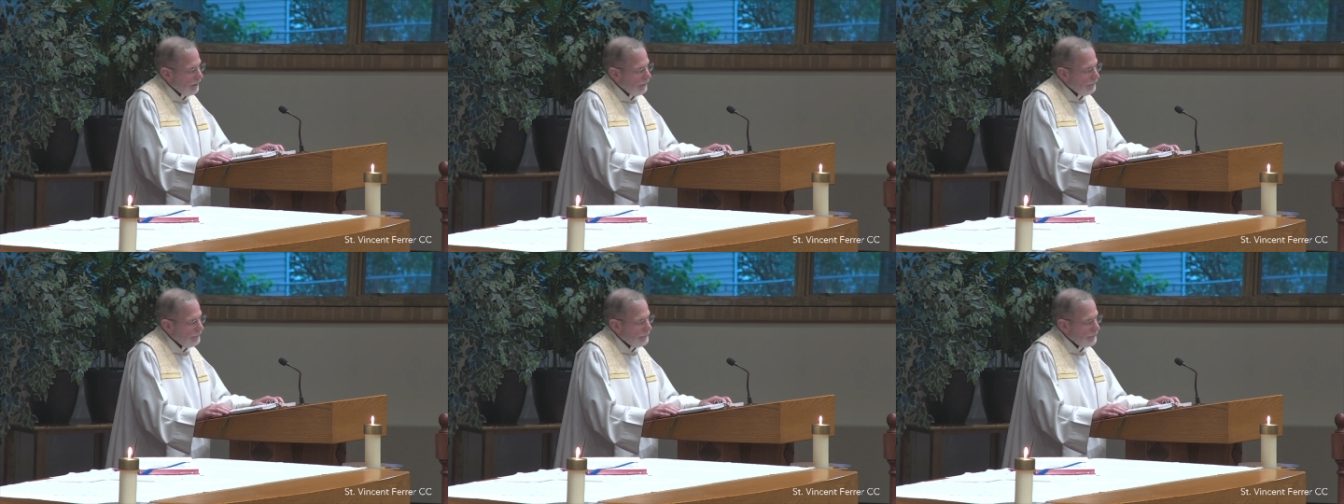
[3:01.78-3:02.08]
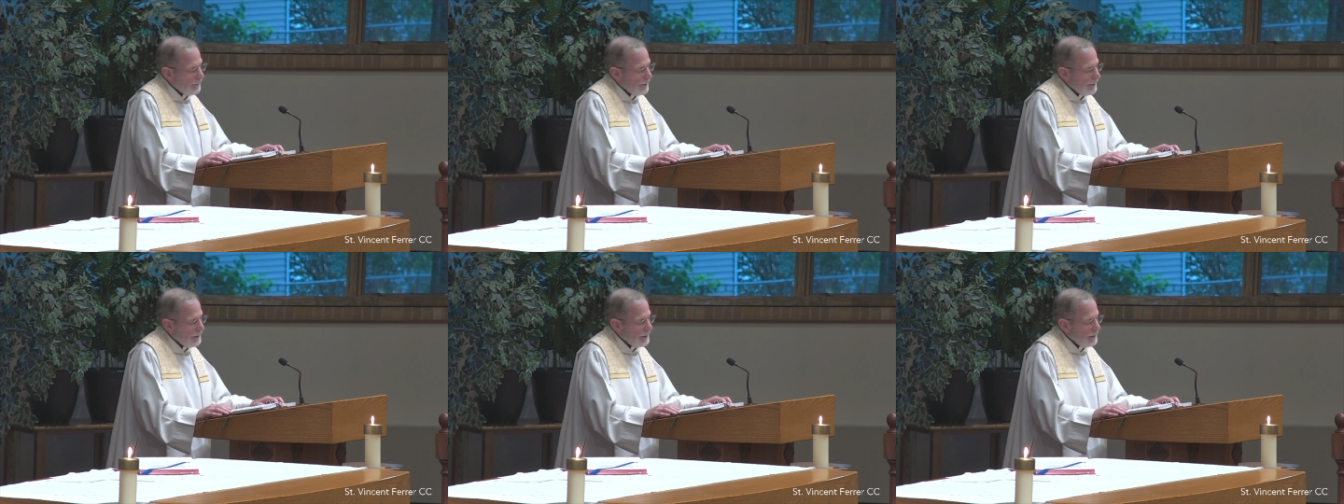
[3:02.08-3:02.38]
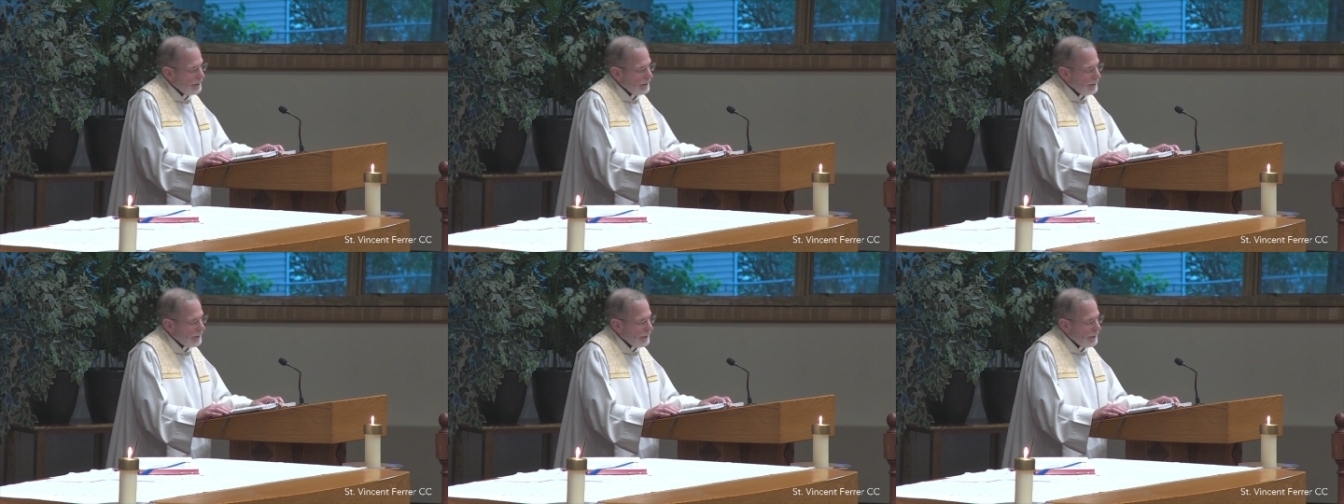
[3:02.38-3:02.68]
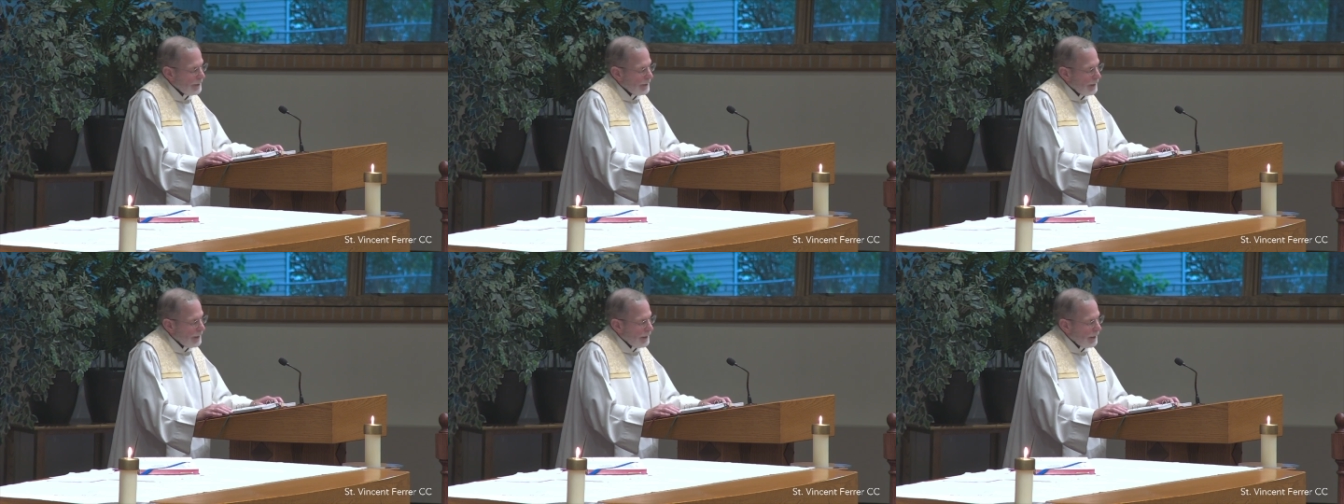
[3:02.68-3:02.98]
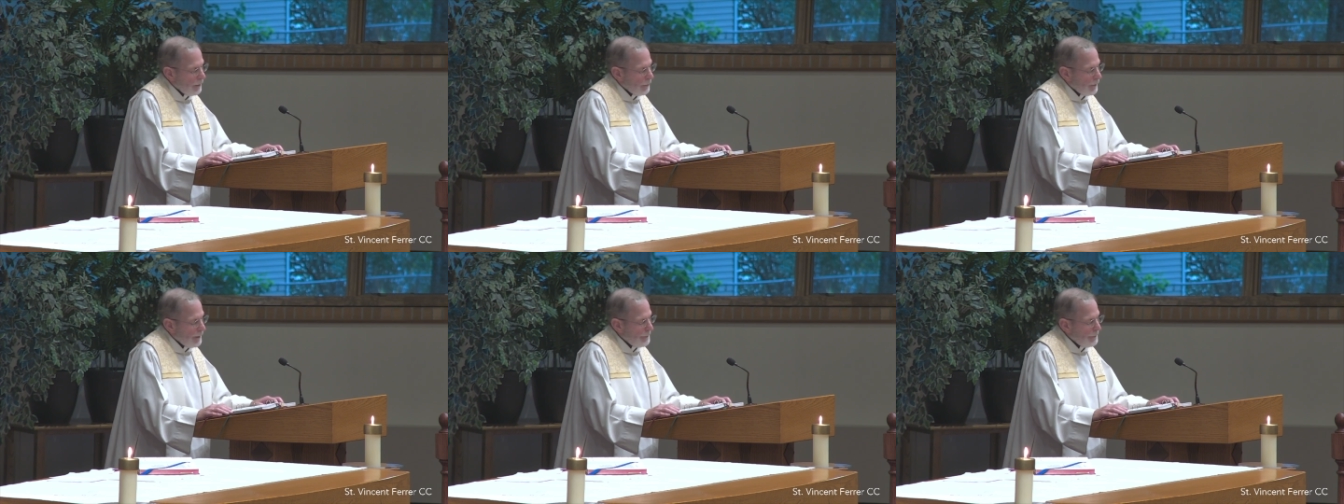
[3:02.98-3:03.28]
of the
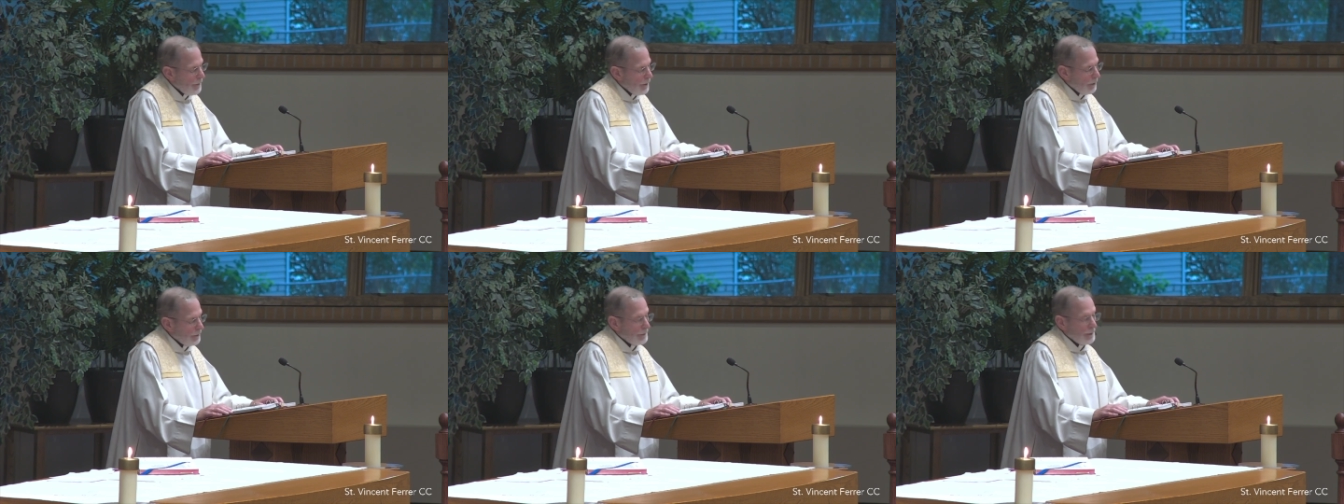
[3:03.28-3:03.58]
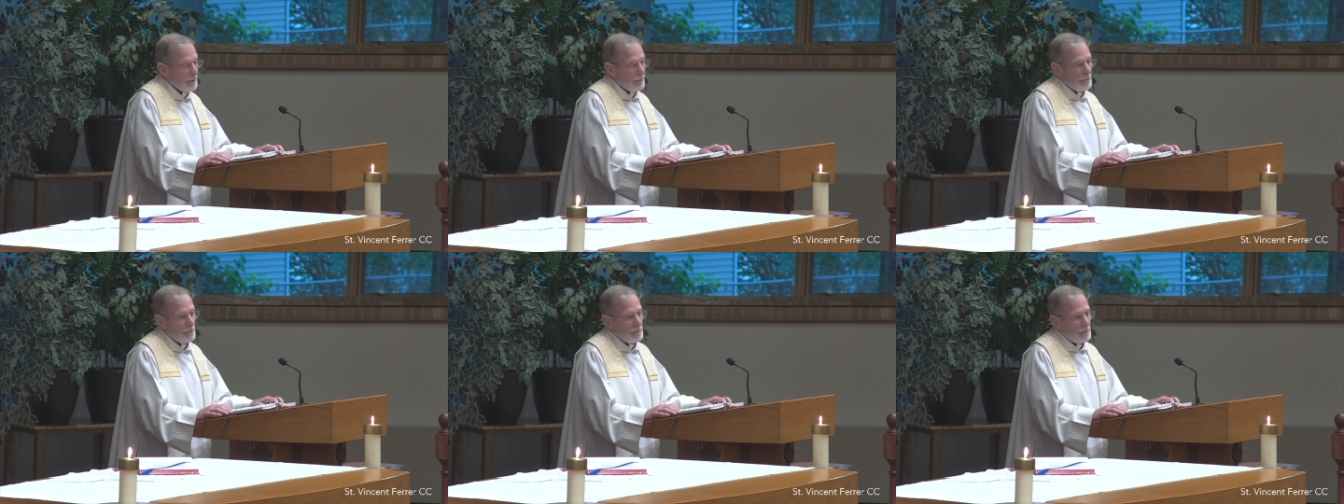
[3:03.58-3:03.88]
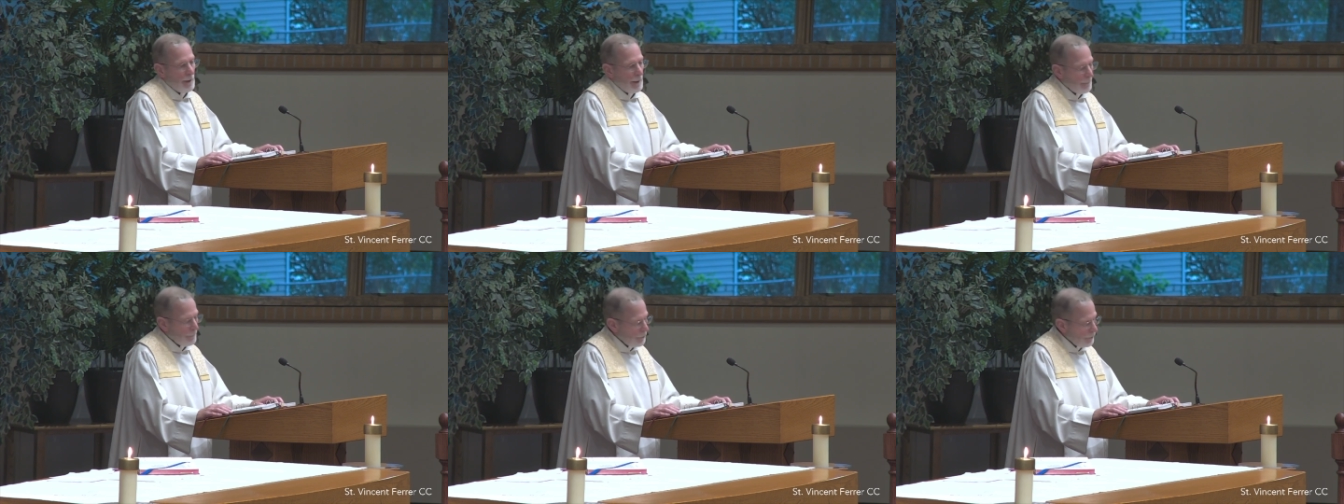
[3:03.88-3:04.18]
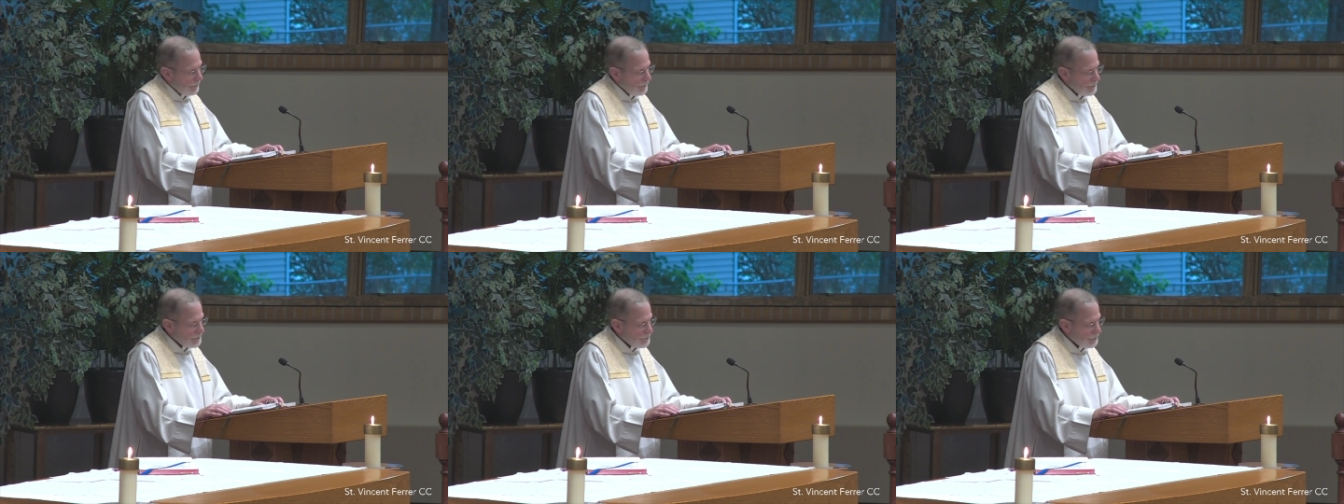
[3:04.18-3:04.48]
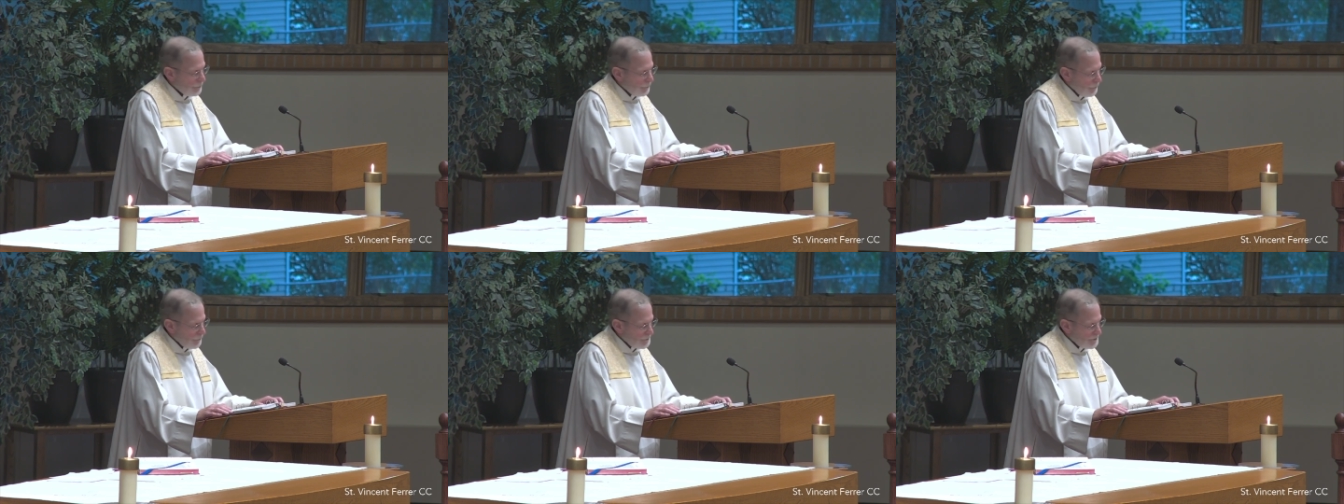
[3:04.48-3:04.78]
uh, rebuilding of the temple
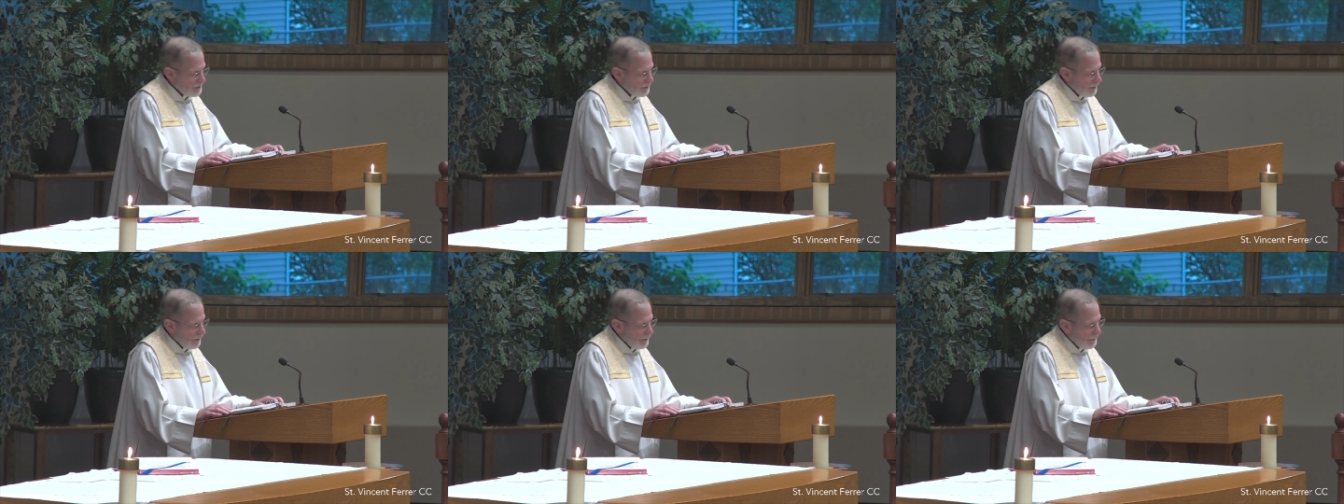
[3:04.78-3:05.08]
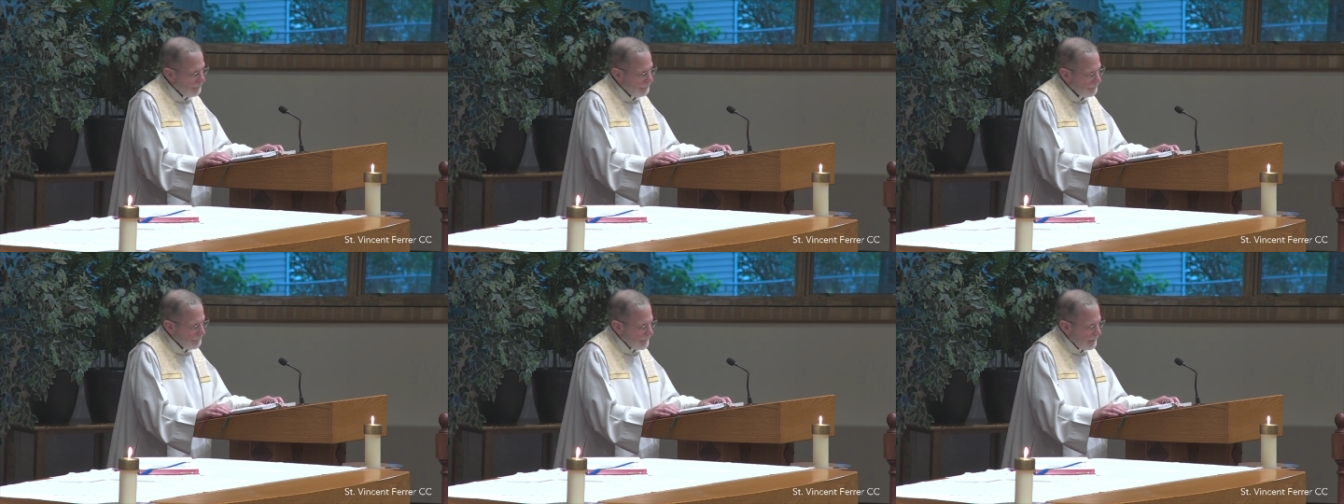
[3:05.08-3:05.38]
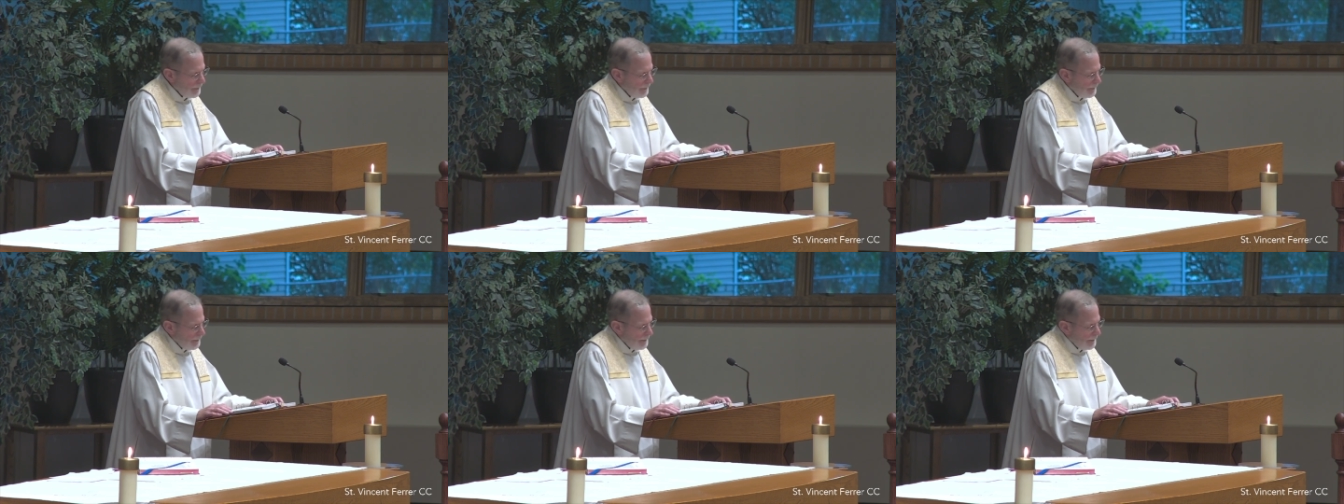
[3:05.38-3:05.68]
in Jerusalem,